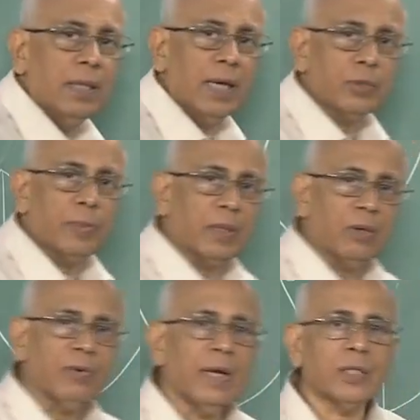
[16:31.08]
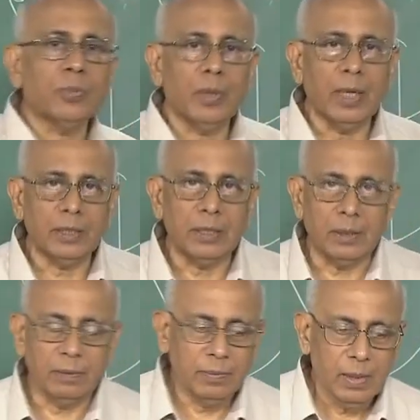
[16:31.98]
the aspect of an
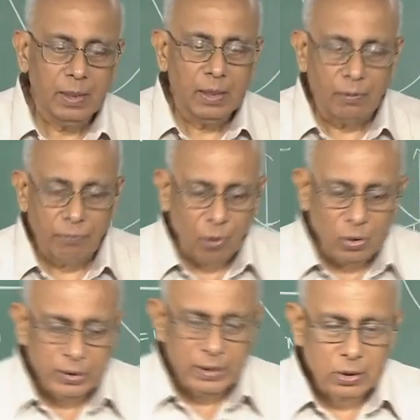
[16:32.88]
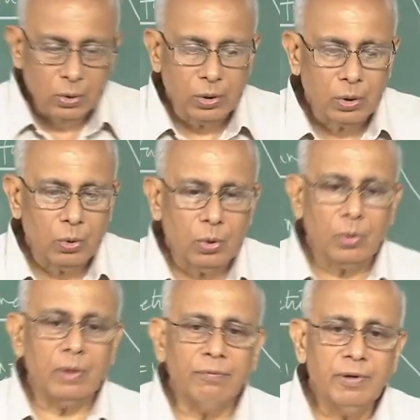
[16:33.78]
exponential. Of course it is going to go
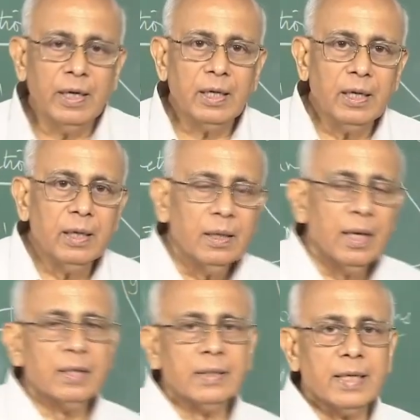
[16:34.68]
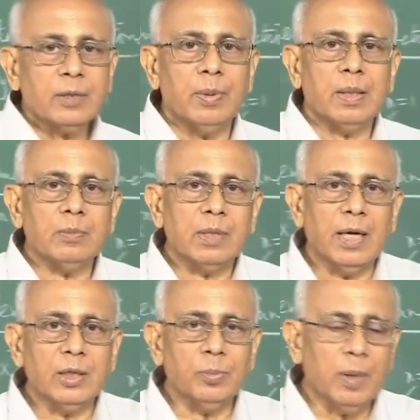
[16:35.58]
to infinity as x becomes
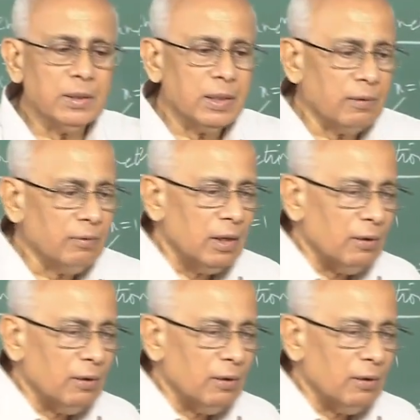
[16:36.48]
large positive